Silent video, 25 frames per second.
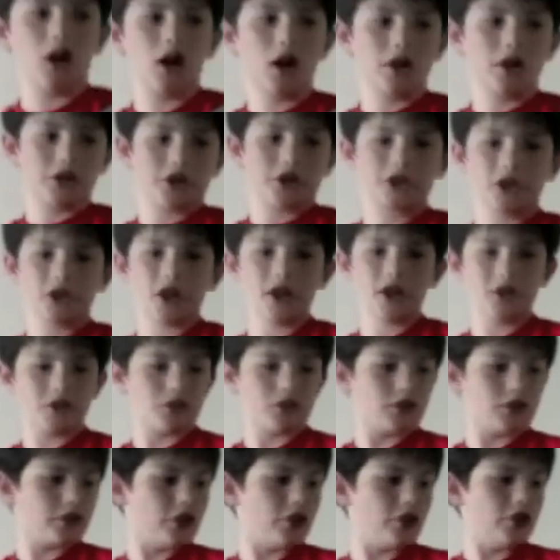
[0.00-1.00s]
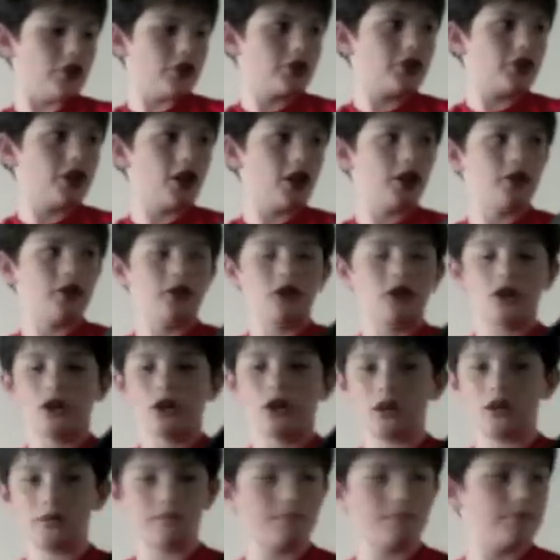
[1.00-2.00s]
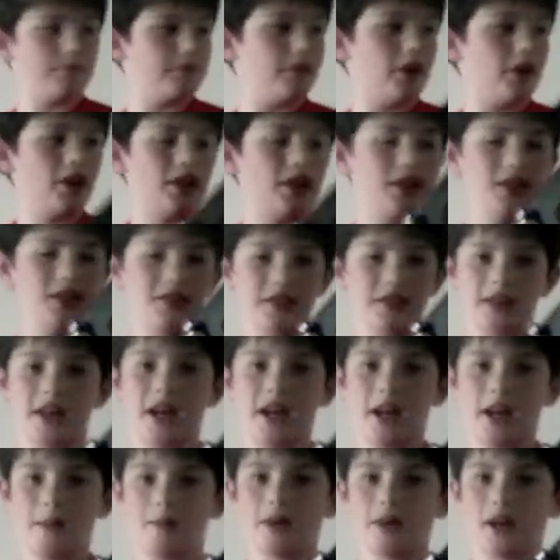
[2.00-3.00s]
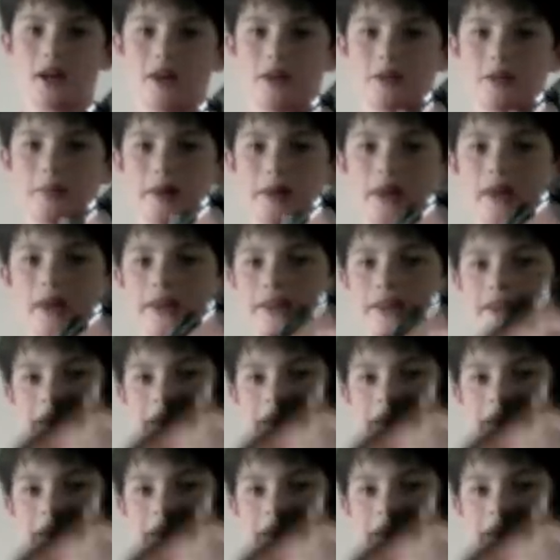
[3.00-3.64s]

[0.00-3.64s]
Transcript: The sights on this gun are very easy to aim down, a bit like